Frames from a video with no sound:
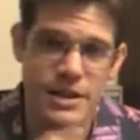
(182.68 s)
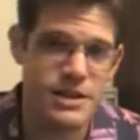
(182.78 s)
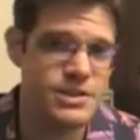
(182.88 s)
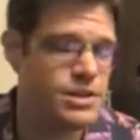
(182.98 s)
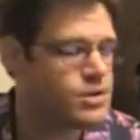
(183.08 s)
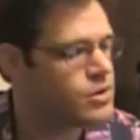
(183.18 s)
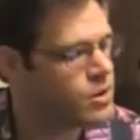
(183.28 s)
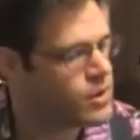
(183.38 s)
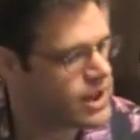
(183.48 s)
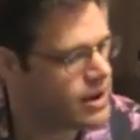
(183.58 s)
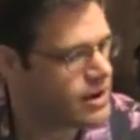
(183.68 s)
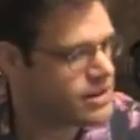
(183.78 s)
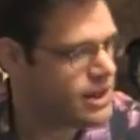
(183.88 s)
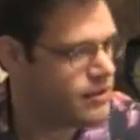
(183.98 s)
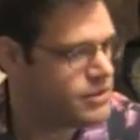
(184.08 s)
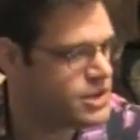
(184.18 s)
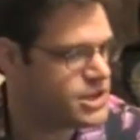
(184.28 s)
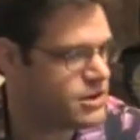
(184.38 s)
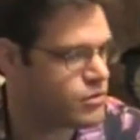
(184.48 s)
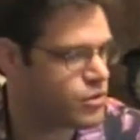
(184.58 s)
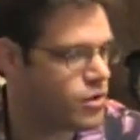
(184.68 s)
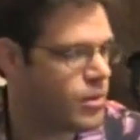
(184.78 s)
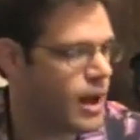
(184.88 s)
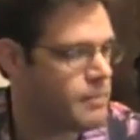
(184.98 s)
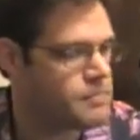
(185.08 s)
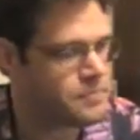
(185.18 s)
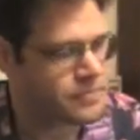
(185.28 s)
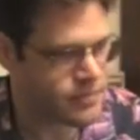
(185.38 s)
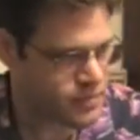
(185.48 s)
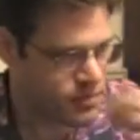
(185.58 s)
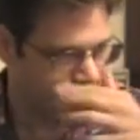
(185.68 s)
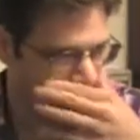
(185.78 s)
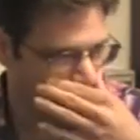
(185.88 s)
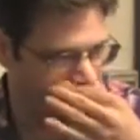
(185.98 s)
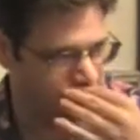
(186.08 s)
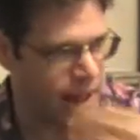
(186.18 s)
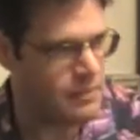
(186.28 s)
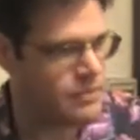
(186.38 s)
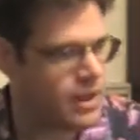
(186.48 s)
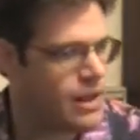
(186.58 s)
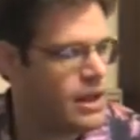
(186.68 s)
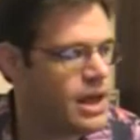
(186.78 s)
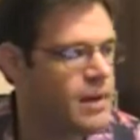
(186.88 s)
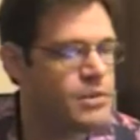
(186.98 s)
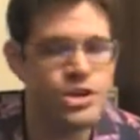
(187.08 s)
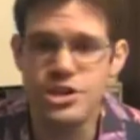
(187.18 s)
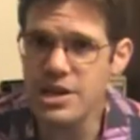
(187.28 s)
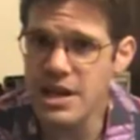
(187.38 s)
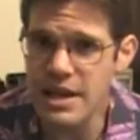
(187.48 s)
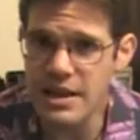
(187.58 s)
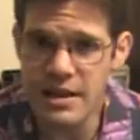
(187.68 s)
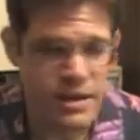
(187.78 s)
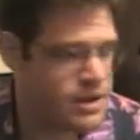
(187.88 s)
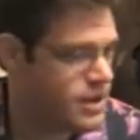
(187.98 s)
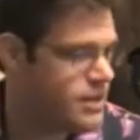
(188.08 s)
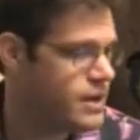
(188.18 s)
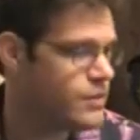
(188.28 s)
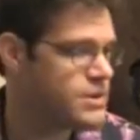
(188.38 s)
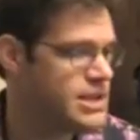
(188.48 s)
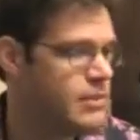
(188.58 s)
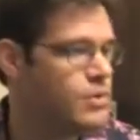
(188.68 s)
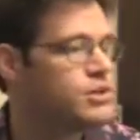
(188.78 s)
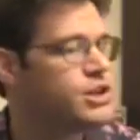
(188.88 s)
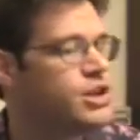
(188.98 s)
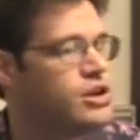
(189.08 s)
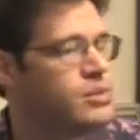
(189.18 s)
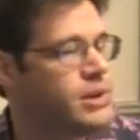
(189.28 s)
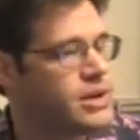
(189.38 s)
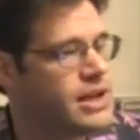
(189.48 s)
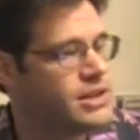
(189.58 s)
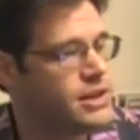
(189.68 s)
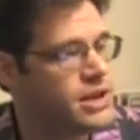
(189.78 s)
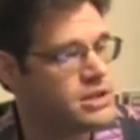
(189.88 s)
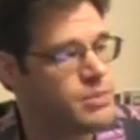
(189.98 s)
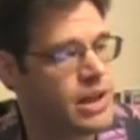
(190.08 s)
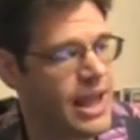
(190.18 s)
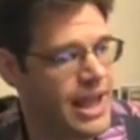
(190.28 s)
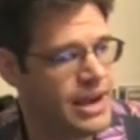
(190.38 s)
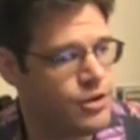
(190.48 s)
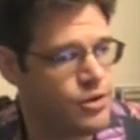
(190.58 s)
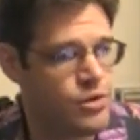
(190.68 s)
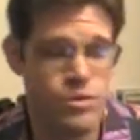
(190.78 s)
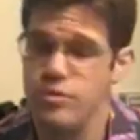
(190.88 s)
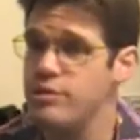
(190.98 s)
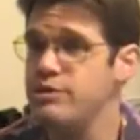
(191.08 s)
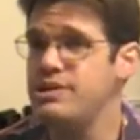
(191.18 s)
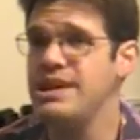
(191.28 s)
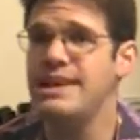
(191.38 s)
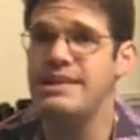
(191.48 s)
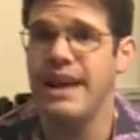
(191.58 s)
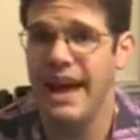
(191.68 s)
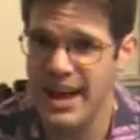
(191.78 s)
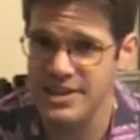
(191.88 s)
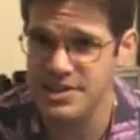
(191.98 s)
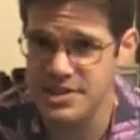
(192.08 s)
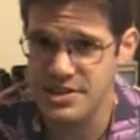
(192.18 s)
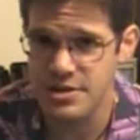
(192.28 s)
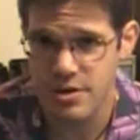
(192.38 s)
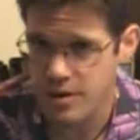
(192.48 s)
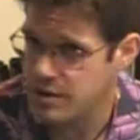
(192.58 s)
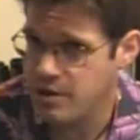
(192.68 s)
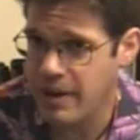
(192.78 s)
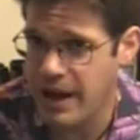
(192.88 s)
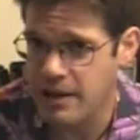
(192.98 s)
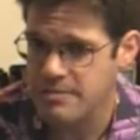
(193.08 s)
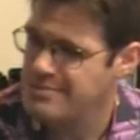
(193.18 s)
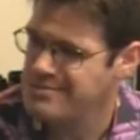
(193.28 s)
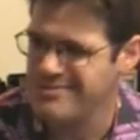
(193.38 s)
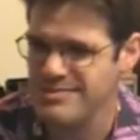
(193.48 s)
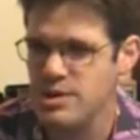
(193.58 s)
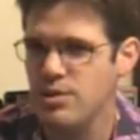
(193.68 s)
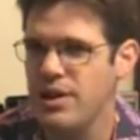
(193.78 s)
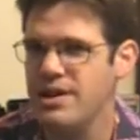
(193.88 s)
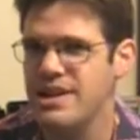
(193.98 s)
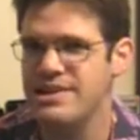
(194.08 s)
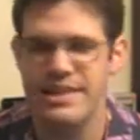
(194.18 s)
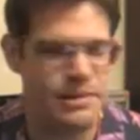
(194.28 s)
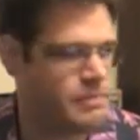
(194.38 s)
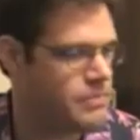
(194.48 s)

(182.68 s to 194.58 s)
Let's look real quick here at the definition of a robot. All right. A machine that resembles a human and does mechanical routine tasks on command. Don't think that's it.